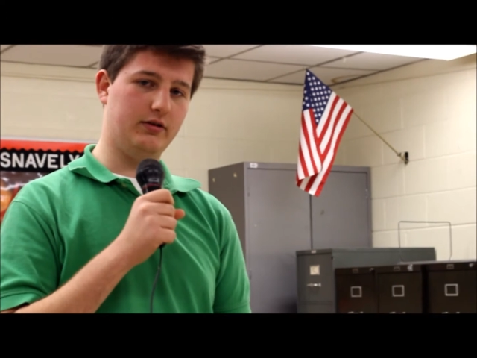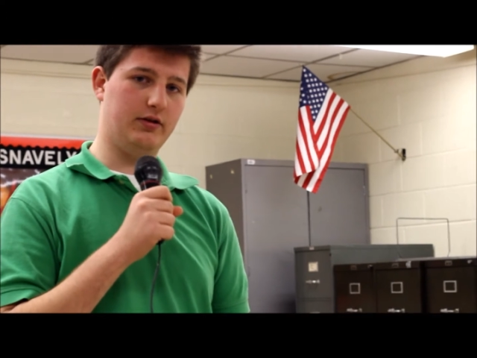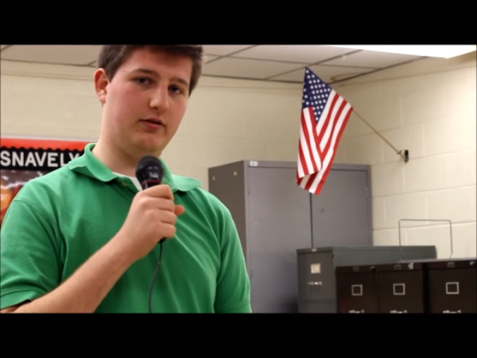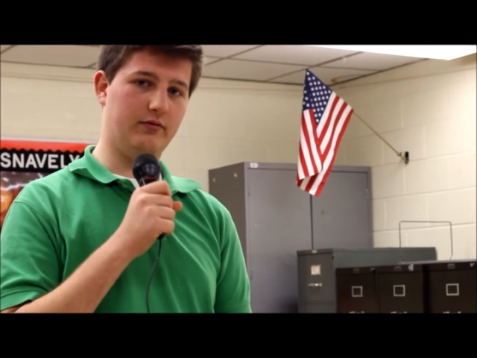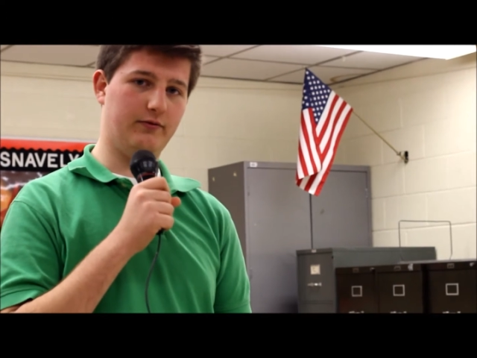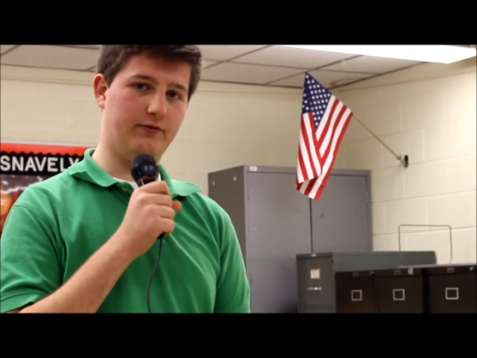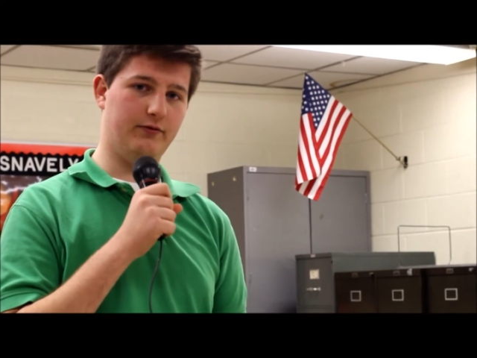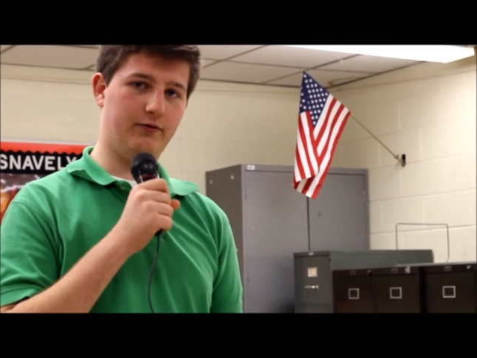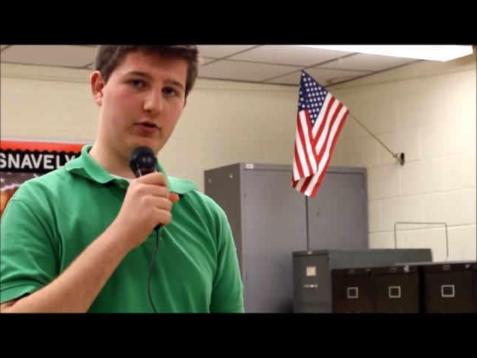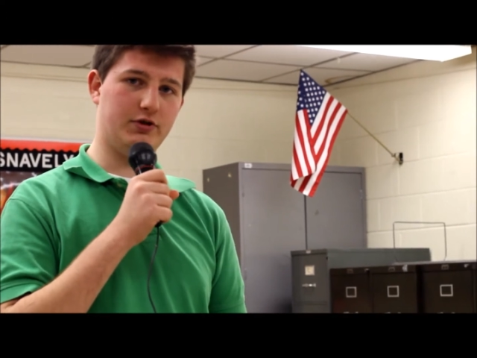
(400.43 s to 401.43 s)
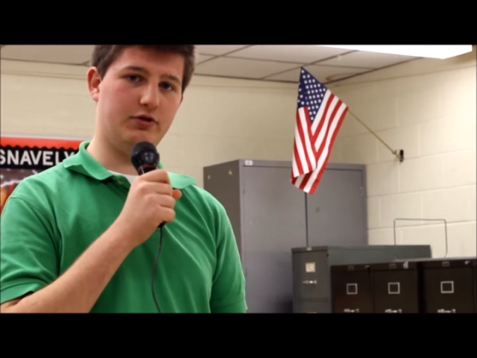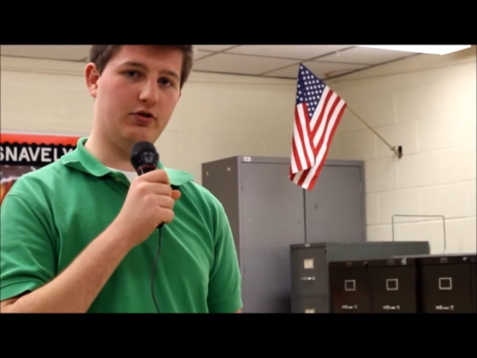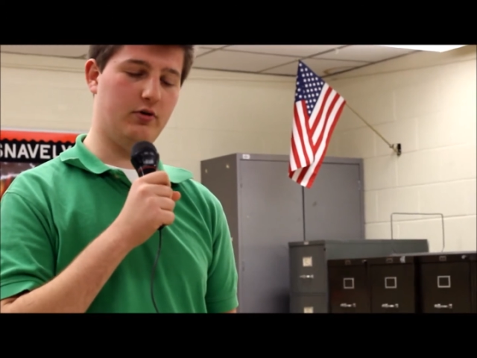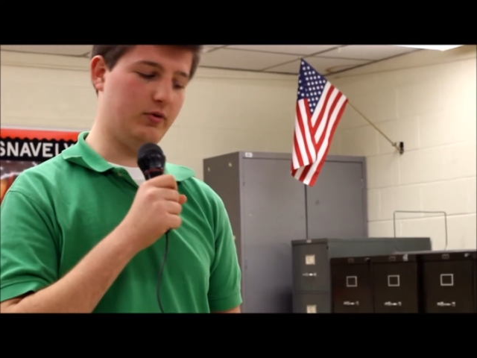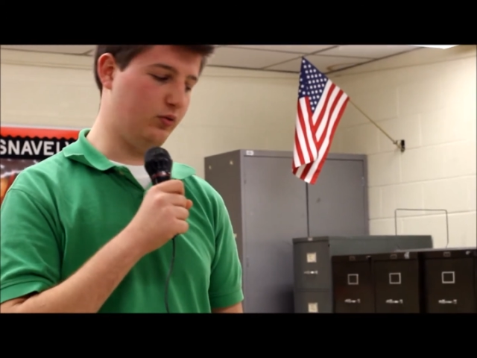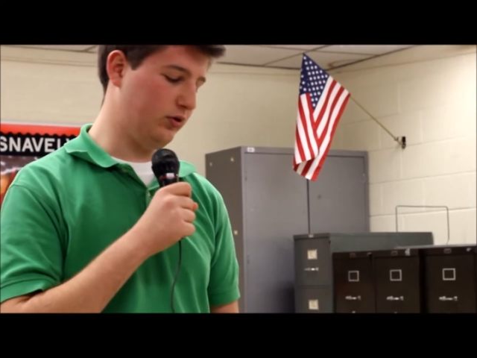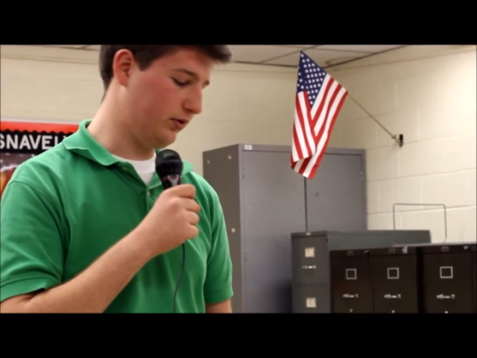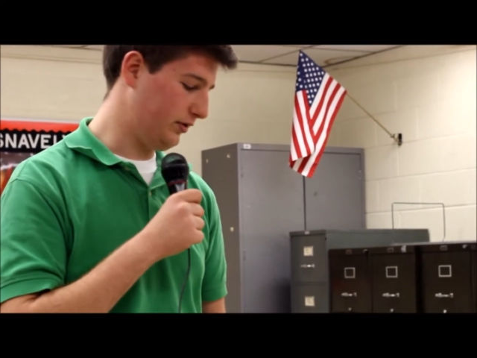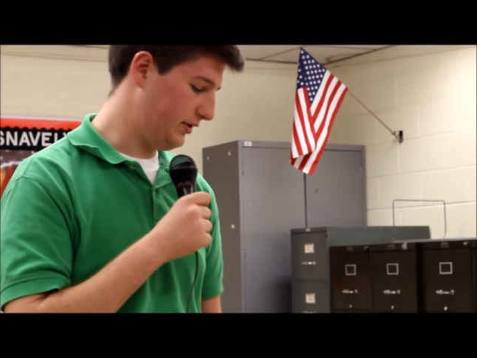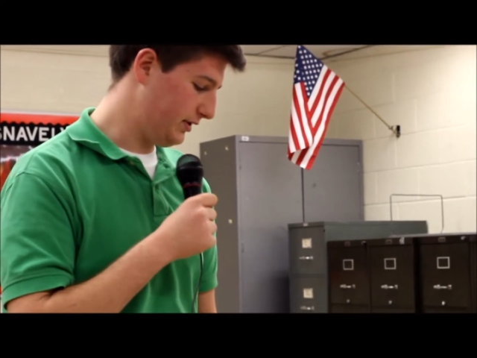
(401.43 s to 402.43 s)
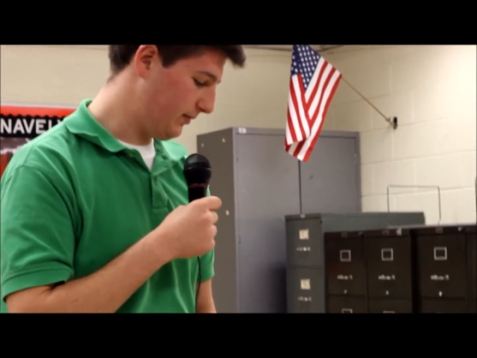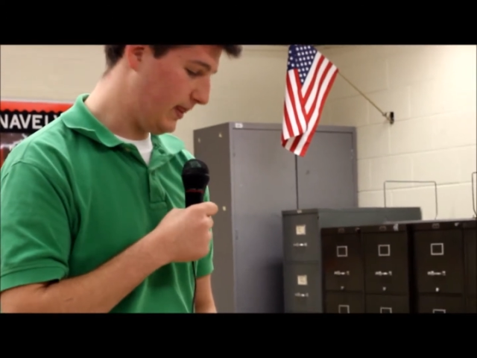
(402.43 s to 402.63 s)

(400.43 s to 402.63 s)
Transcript: to forge a new home in the wilderness.